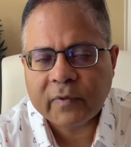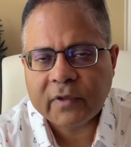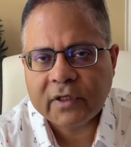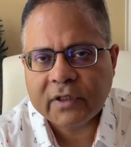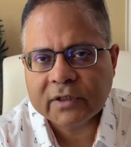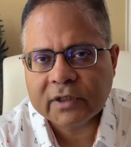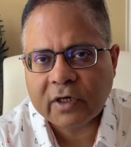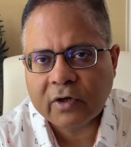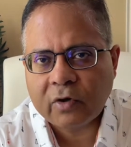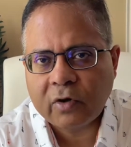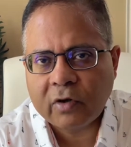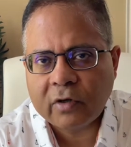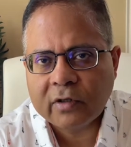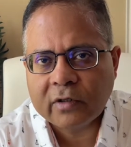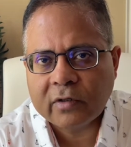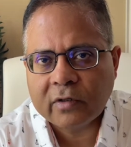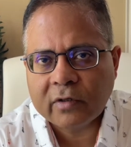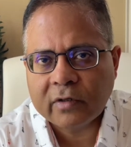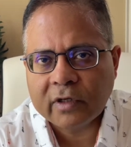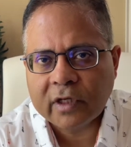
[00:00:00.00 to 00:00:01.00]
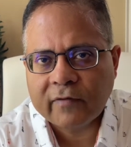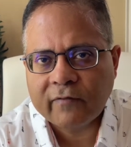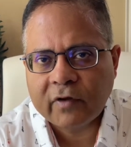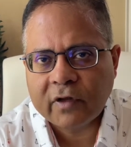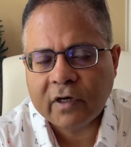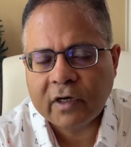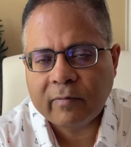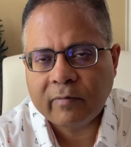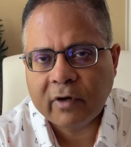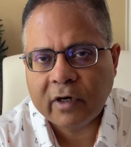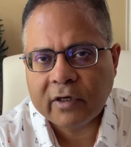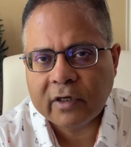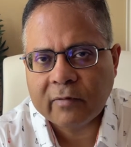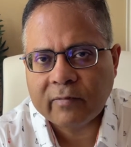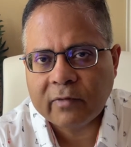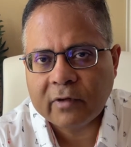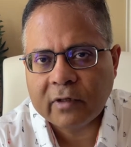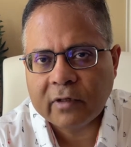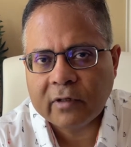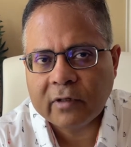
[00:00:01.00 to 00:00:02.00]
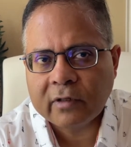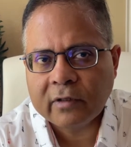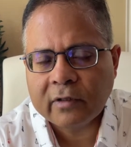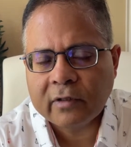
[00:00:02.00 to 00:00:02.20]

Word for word: these are all given in multiple